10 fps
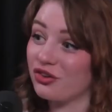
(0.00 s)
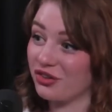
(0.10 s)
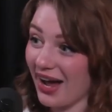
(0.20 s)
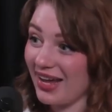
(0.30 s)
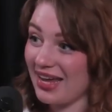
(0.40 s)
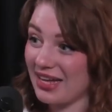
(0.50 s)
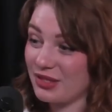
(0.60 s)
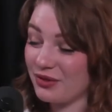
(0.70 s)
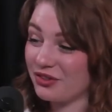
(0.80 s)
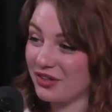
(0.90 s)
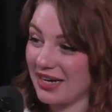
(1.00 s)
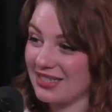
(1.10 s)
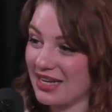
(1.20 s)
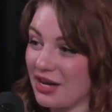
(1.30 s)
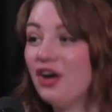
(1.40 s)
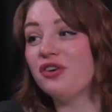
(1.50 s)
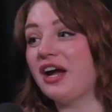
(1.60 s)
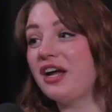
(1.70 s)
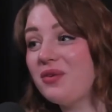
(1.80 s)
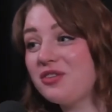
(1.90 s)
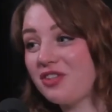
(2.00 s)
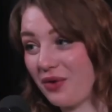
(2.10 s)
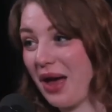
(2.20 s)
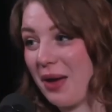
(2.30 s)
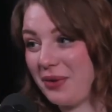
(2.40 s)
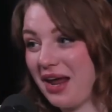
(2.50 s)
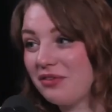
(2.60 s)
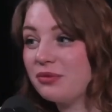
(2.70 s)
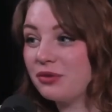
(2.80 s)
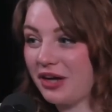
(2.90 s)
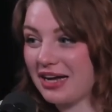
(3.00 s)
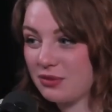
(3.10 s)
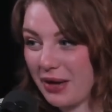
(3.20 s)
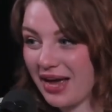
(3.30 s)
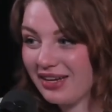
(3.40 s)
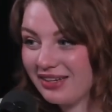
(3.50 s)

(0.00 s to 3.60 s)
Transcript: Right. It's been crazy. Ranko is so happy to have some grass back.